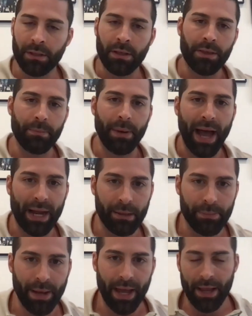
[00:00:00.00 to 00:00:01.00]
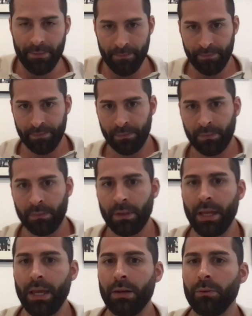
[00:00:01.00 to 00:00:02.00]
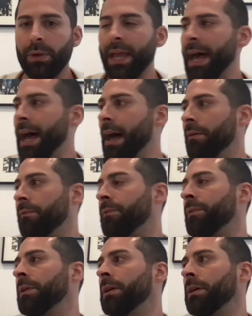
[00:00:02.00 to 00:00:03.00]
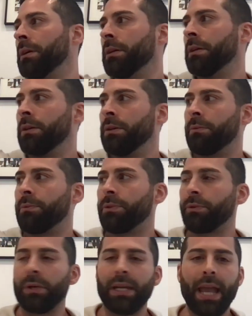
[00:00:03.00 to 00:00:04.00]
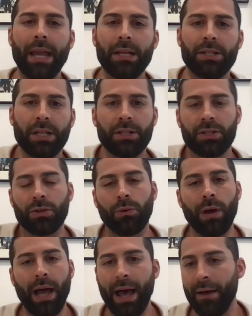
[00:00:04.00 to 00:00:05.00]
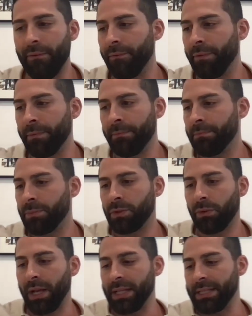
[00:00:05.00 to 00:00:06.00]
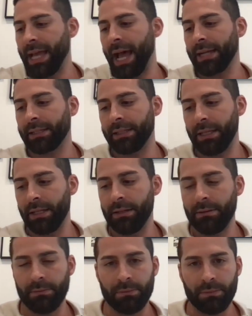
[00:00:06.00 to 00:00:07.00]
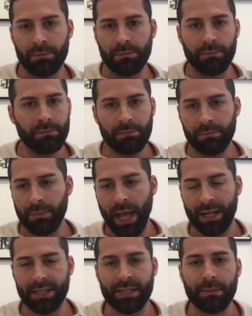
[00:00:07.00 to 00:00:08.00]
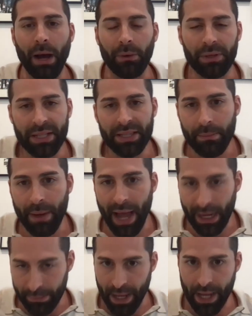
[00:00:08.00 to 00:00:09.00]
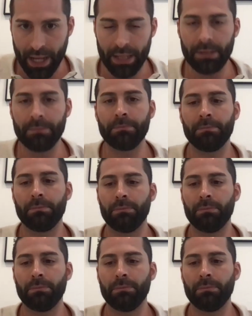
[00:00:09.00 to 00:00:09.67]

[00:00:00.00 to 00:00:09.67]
the Back Bay, and we have 3 agents who have transacted X amount in the Back Bay, and